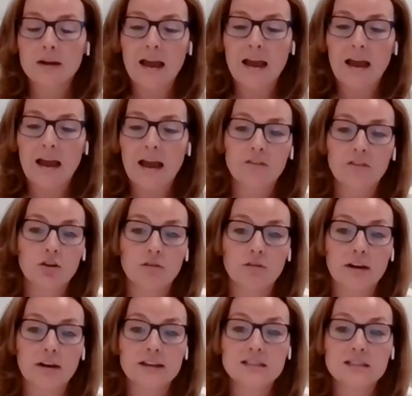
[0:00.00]
don't
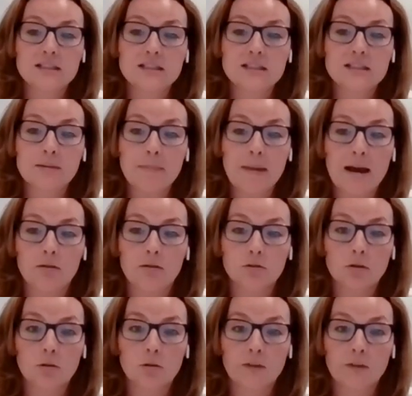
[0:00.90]
have the greatest
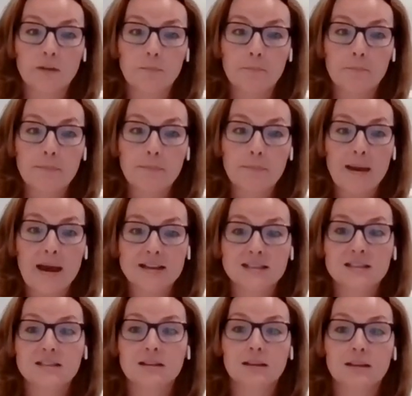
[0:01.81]
amount or the
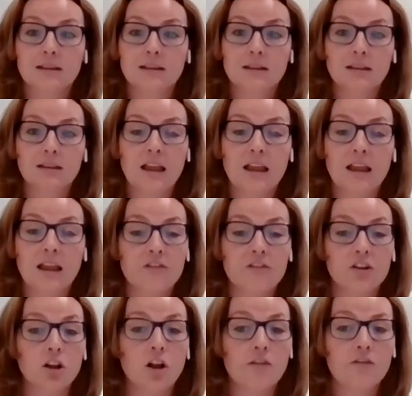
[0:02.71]
best
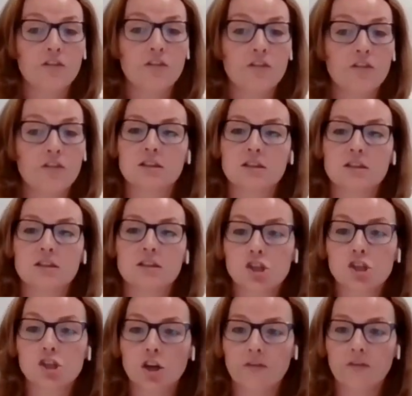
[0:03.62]
level of
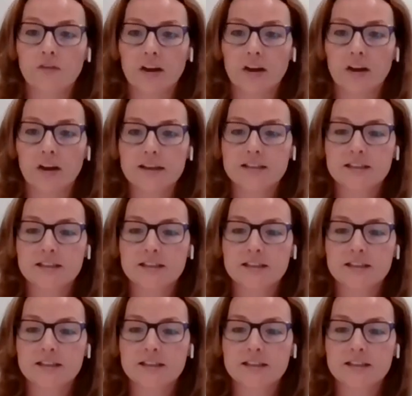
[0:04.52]
customer service.